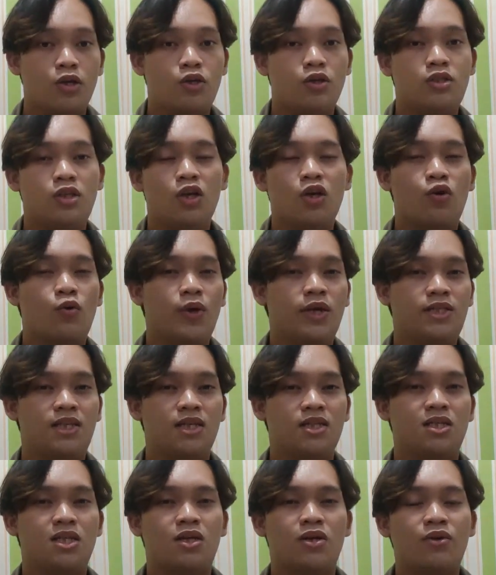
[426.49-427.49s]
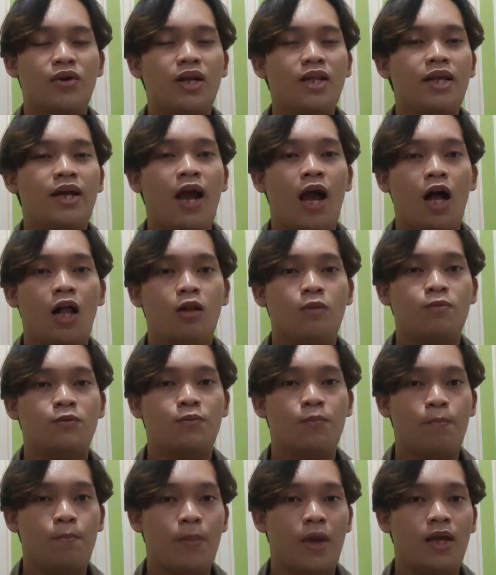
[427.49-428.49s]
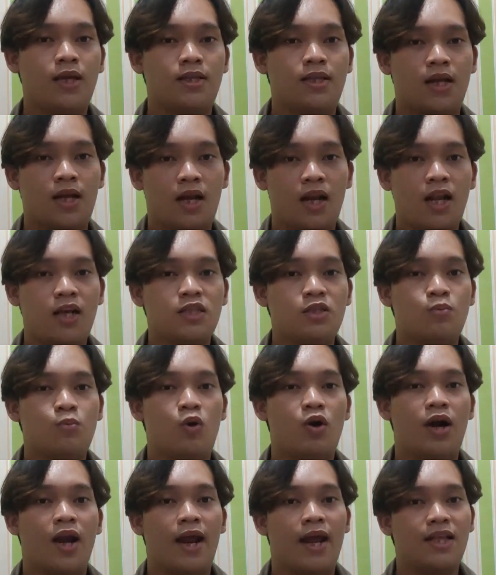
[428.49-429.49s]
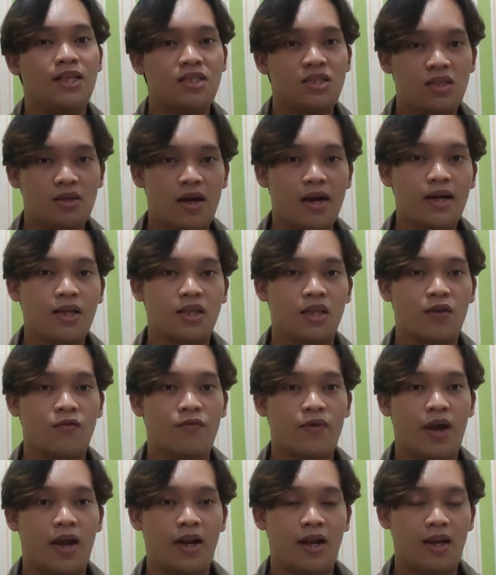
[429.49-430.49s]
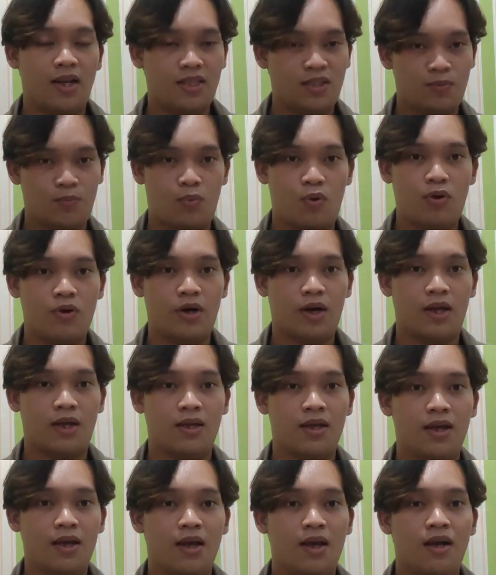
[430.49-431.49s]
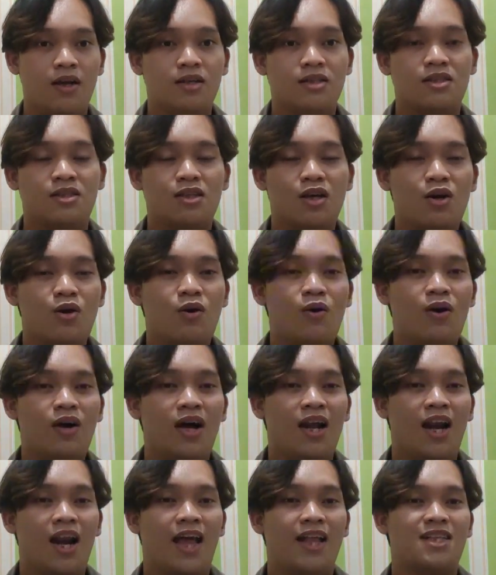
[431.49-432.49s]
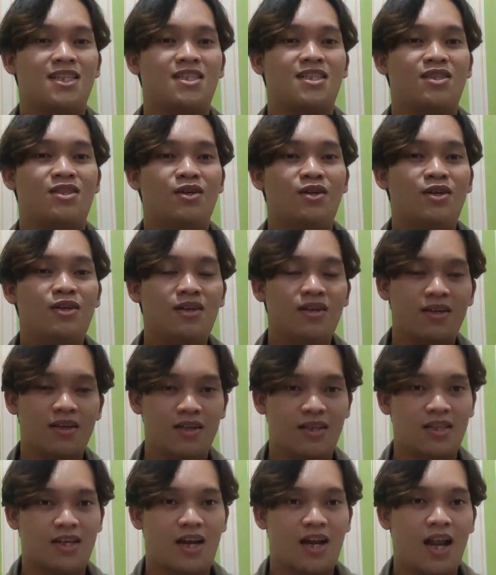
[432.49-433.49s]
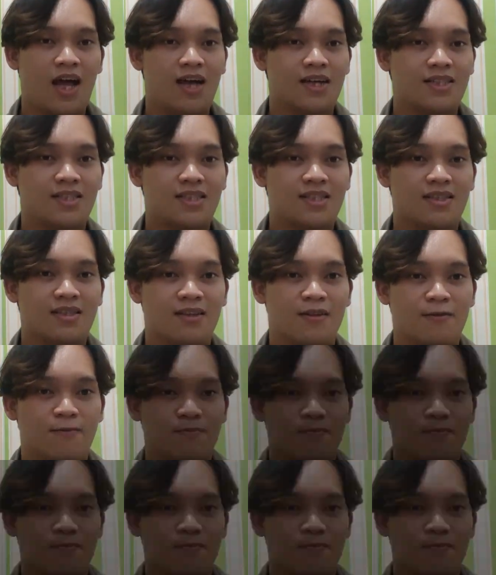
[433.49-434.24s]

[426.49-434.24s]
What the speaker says: Using quizzes really help make the class more interactive and less boring. So, let's do the class.